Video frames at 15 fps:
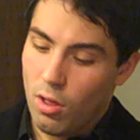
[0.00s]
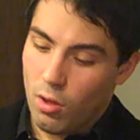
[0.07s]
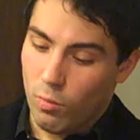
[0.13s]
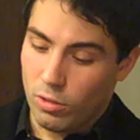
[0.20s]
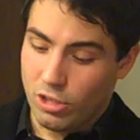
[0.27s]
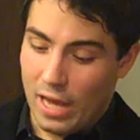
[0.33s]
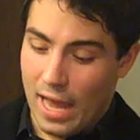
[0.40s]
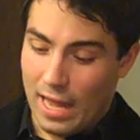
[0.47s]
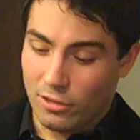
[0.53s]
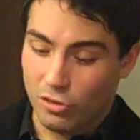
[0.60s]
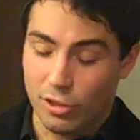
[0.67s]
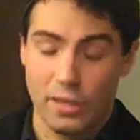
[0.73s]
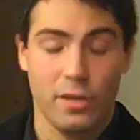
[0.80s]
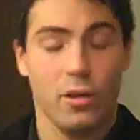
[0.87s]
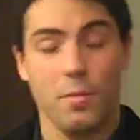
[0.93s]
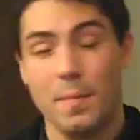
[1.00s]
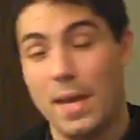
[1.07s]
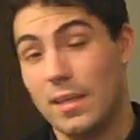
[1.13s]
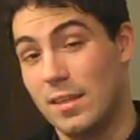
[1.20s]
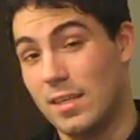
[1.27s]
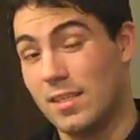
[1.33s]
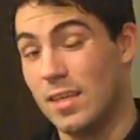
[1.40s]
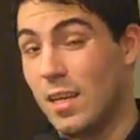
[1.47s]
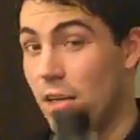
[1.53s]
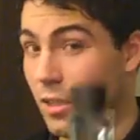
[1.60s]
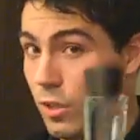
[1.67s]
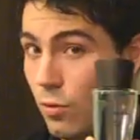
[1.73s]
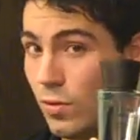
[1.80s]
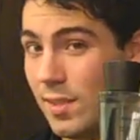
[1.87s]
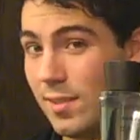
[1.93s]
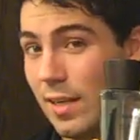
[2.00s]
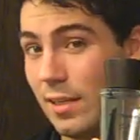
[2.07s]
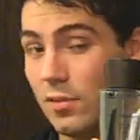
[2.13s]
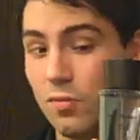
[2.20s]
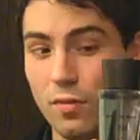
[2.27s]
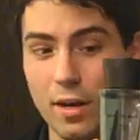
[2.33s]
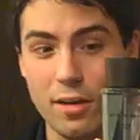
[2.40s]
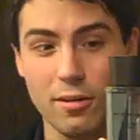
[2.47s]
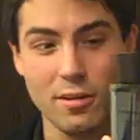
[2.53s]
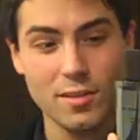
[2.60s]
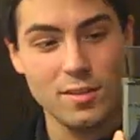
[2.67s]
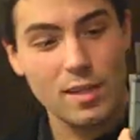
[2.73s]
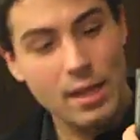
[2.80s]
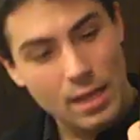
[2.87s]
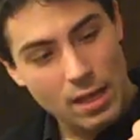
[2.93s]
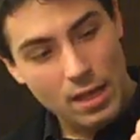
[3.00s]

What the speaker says: which actually could make this a unisex fragrance.